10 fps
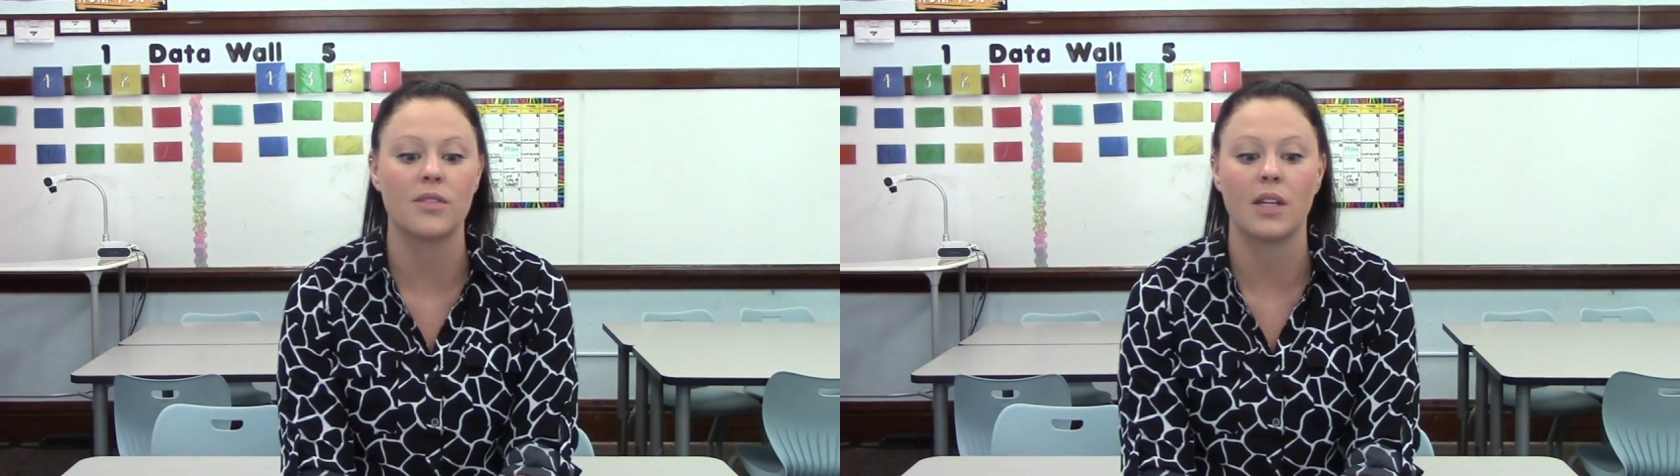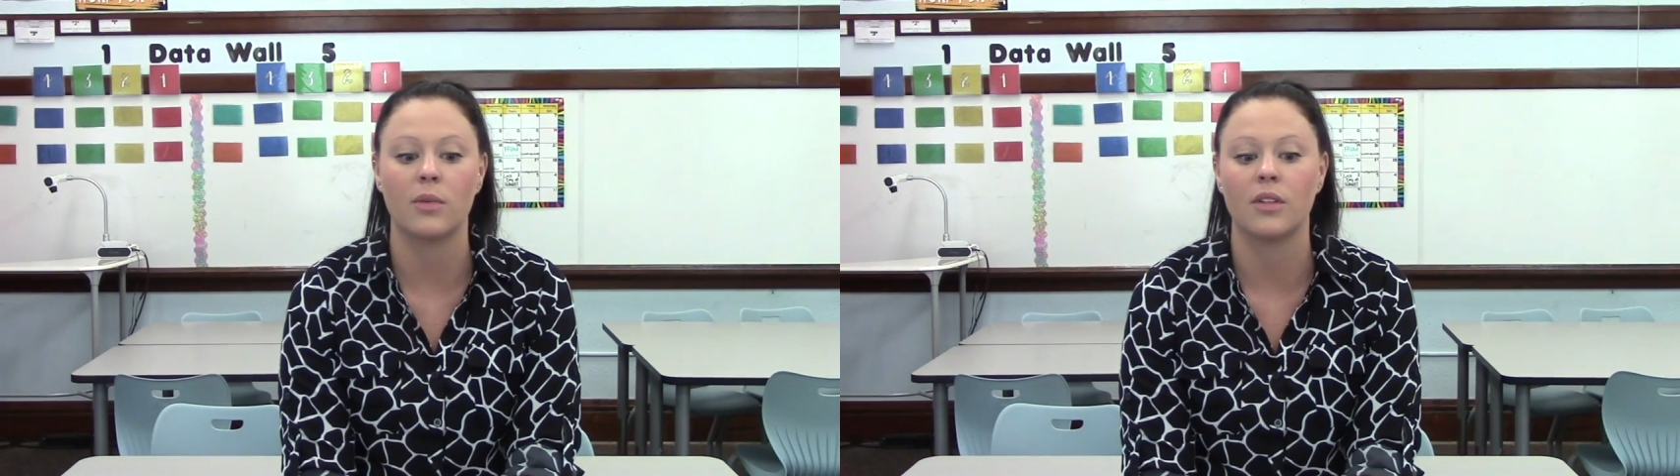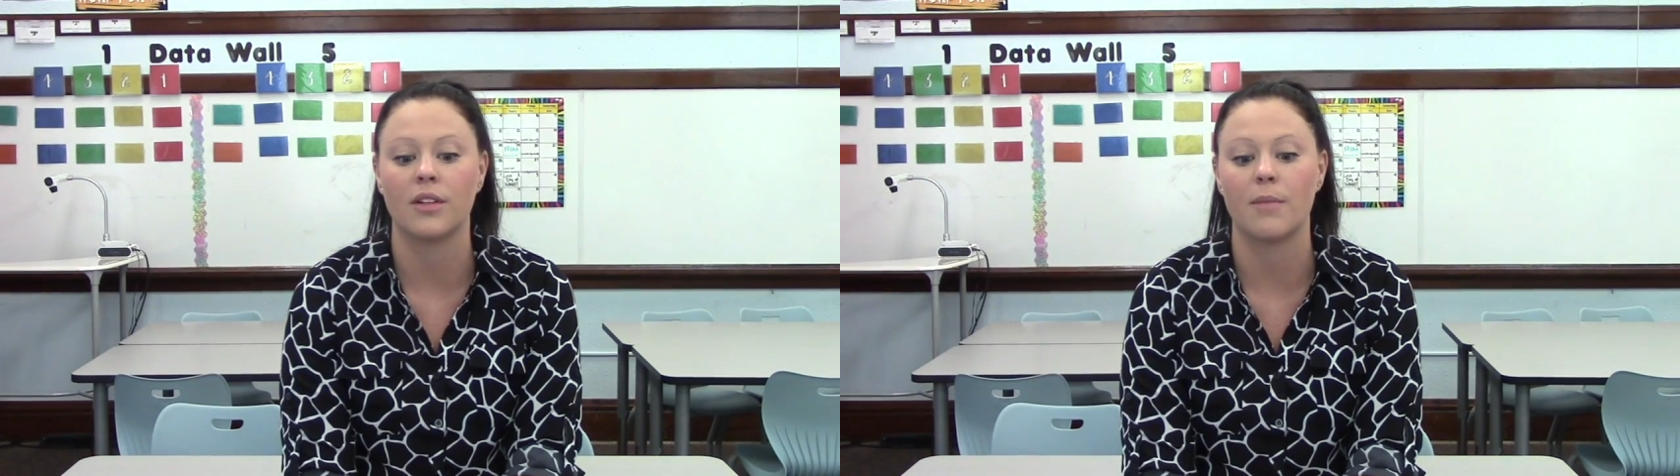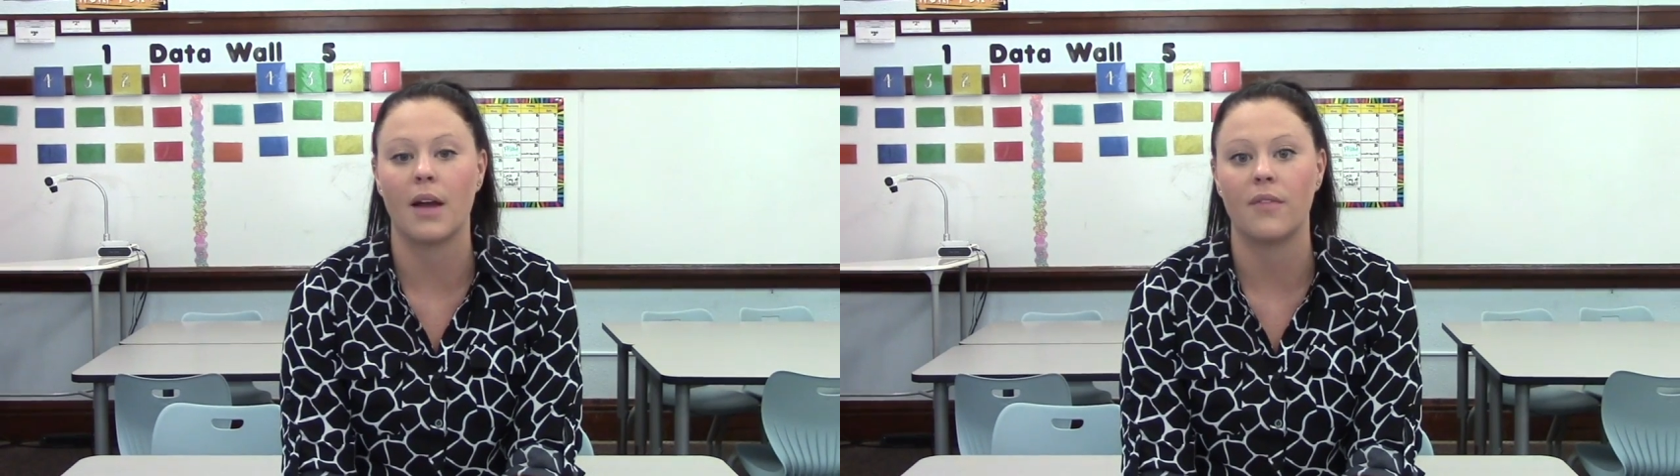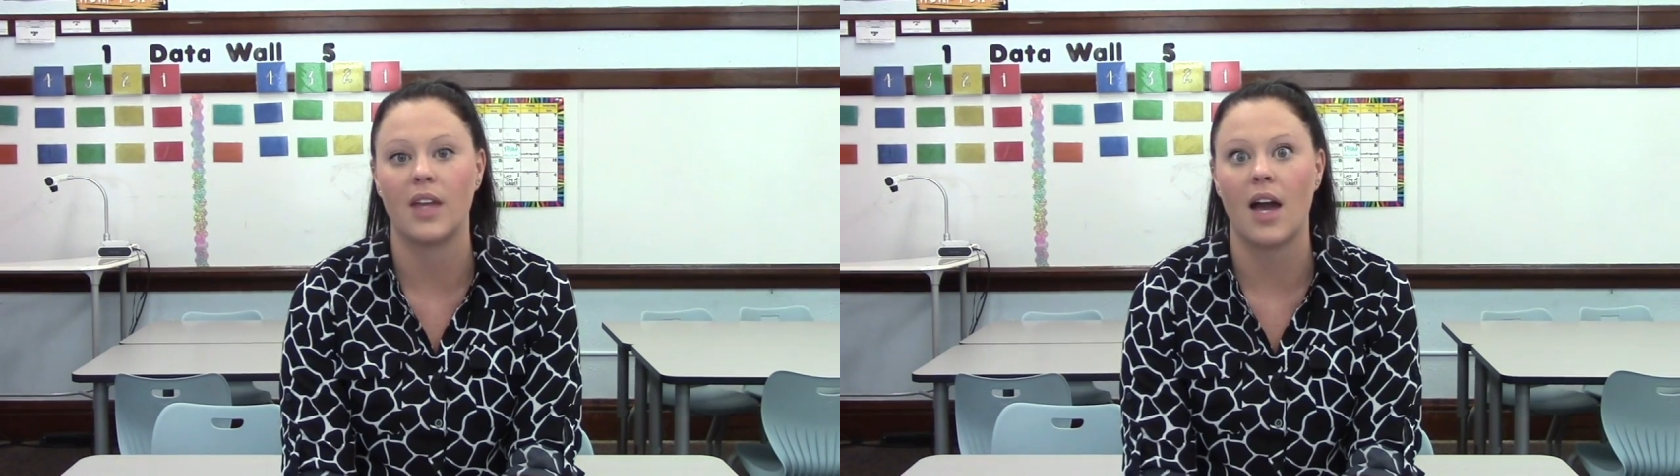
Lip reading: and they would learn about the